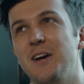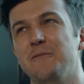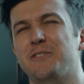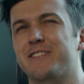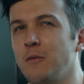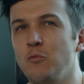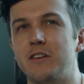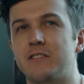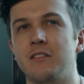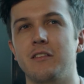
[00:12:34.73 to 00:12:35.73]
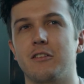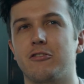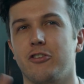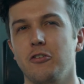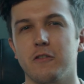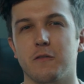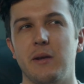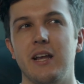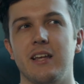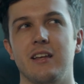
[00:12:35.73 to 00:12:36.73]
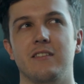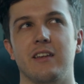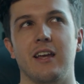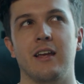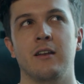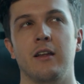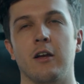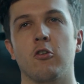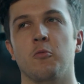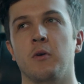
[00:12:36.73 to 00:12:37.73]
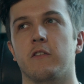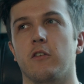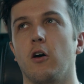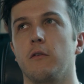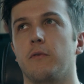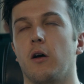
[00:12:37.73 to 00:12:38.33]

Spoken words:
For some reason, the shutter speed is in increments of